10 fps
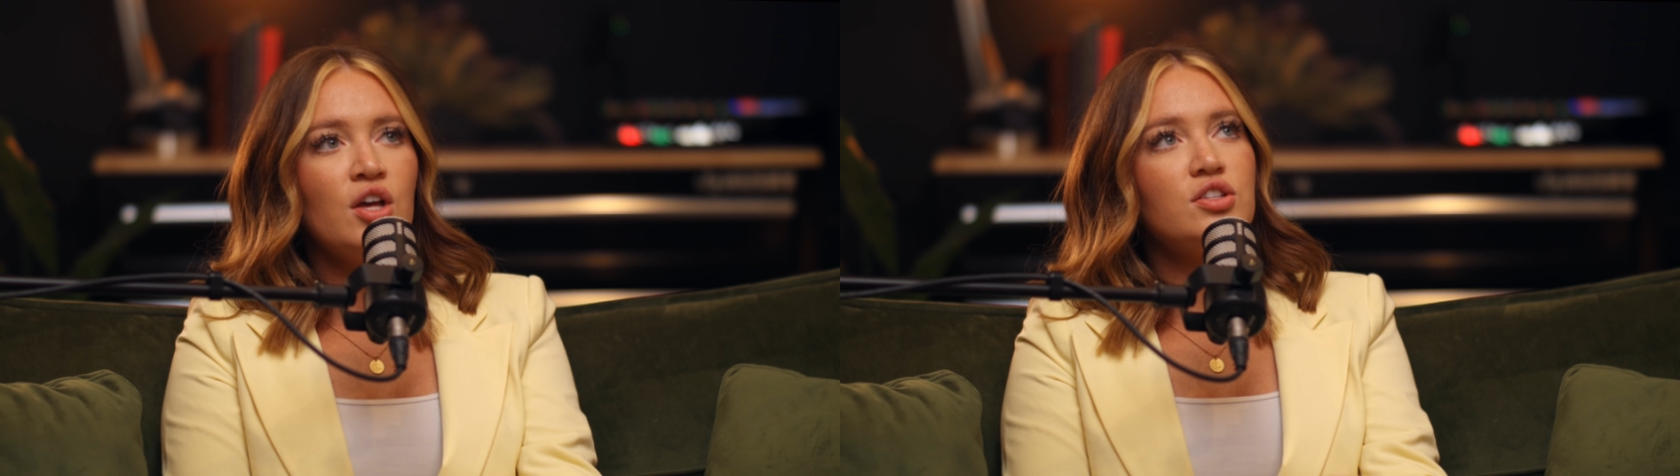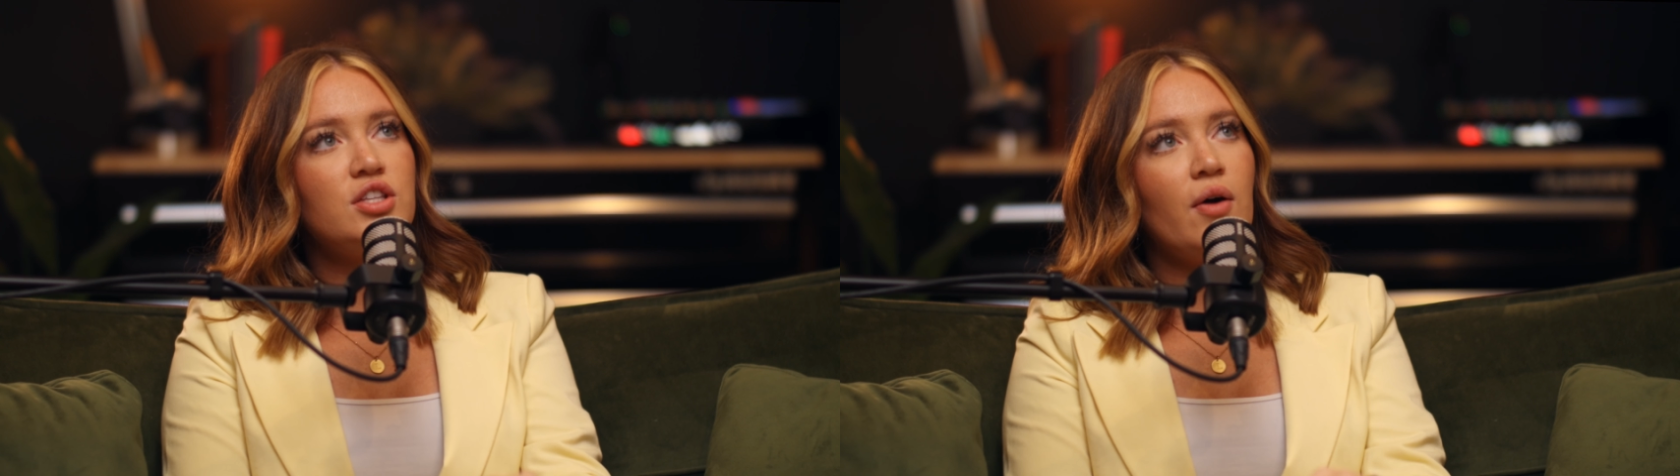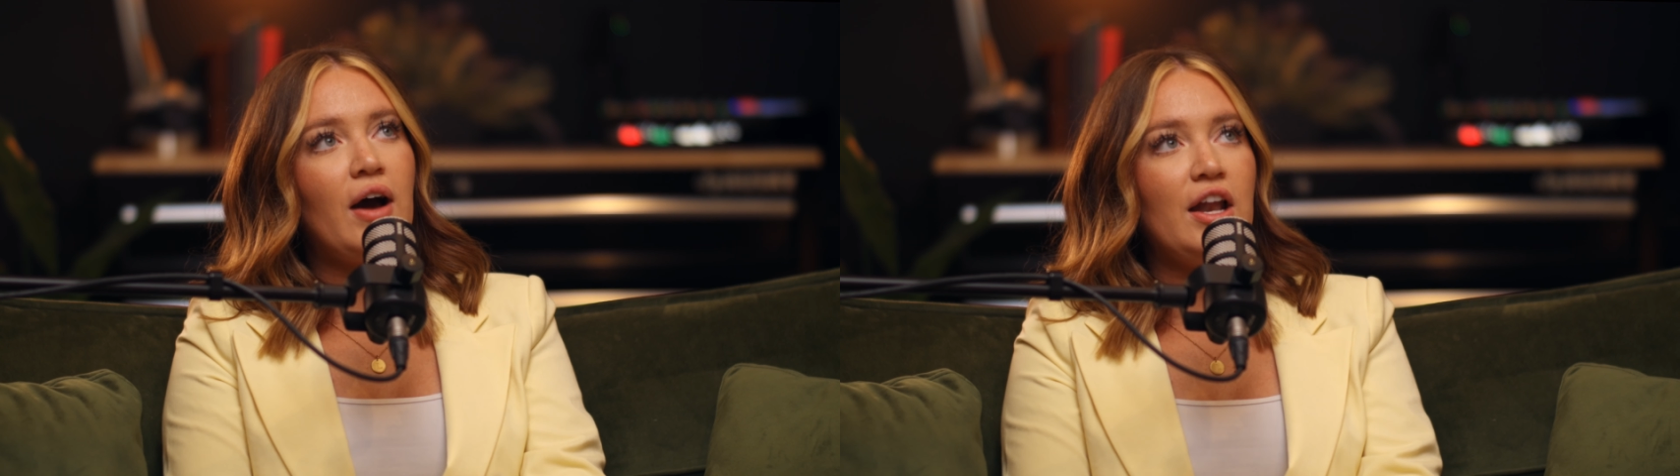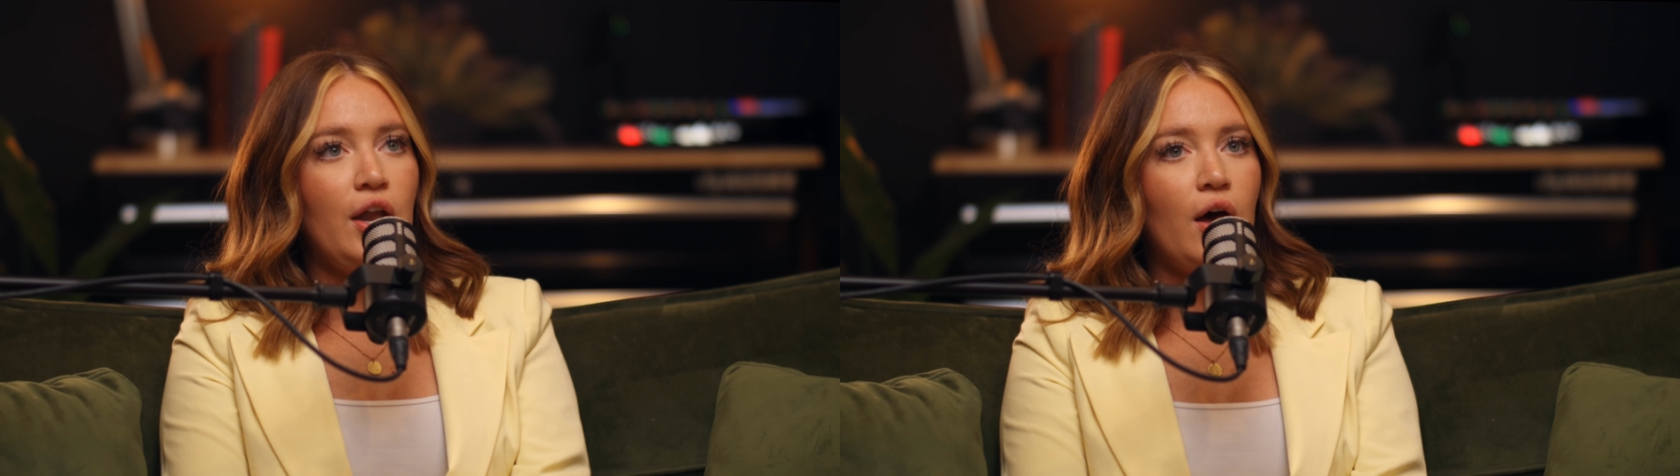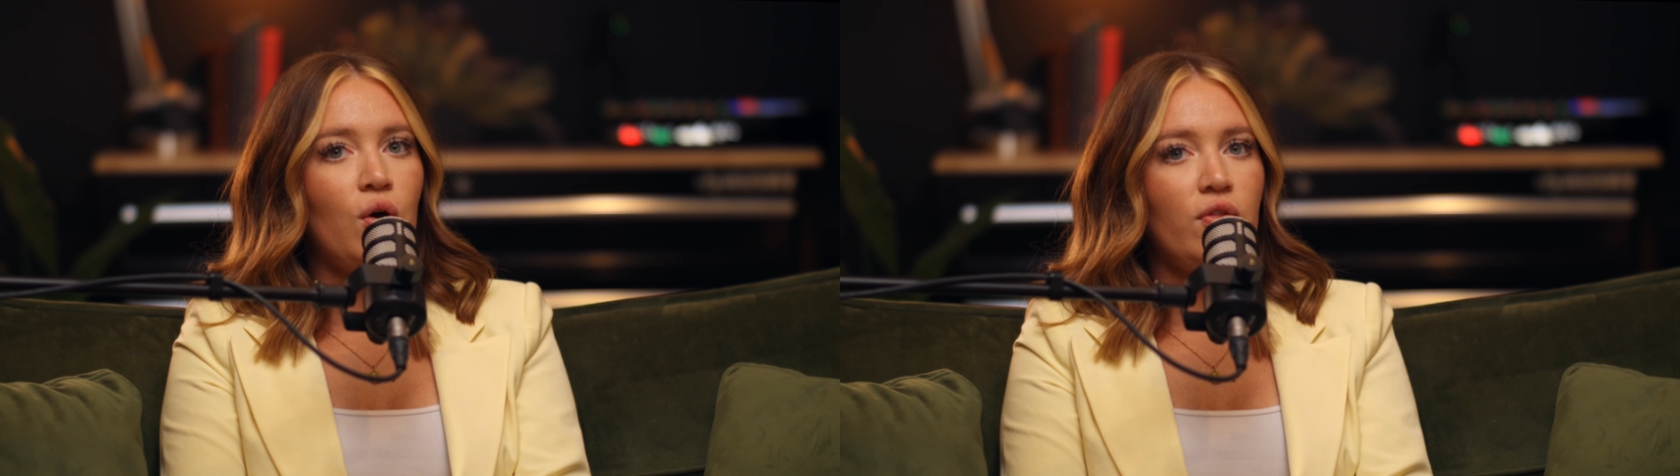So I
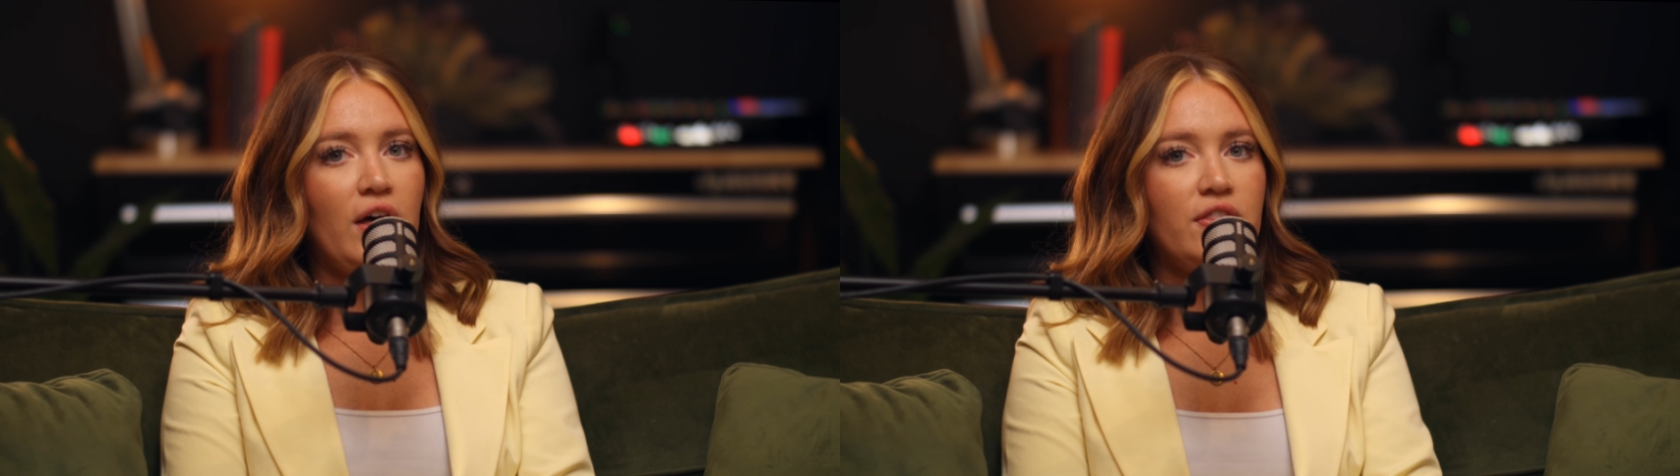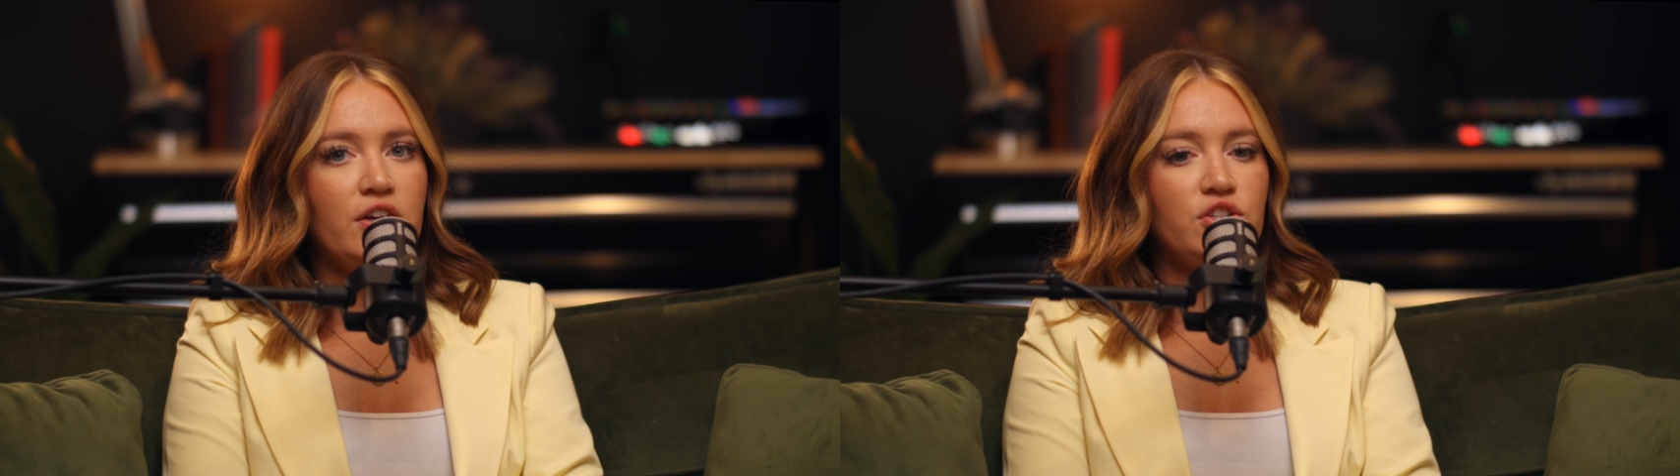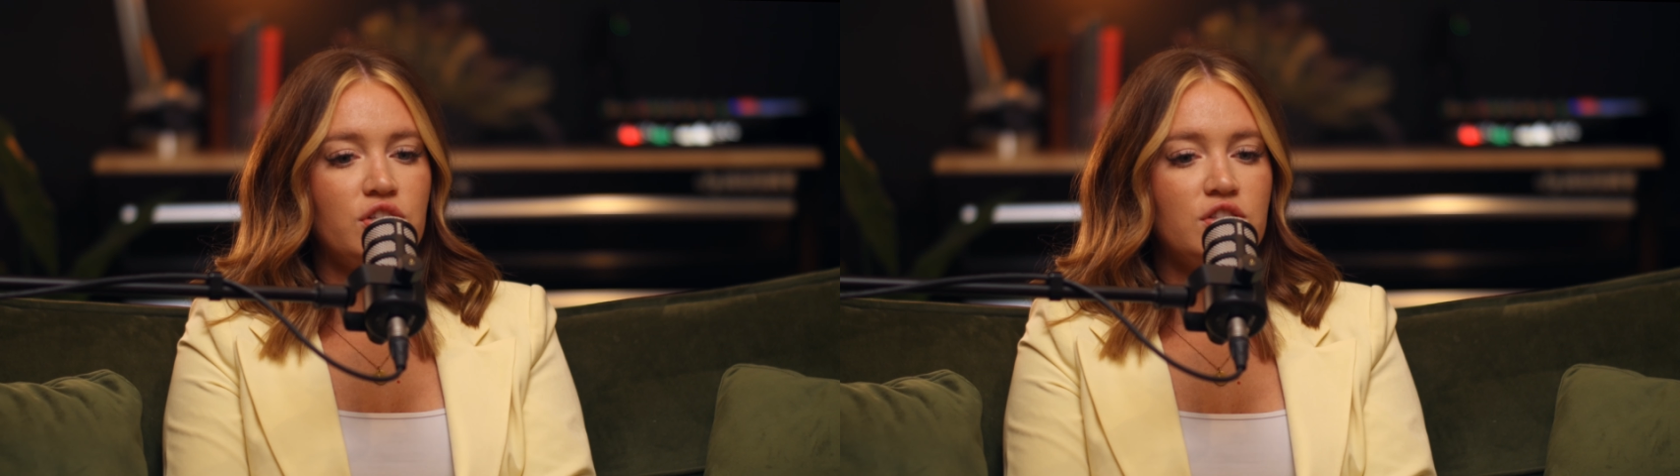know that there's just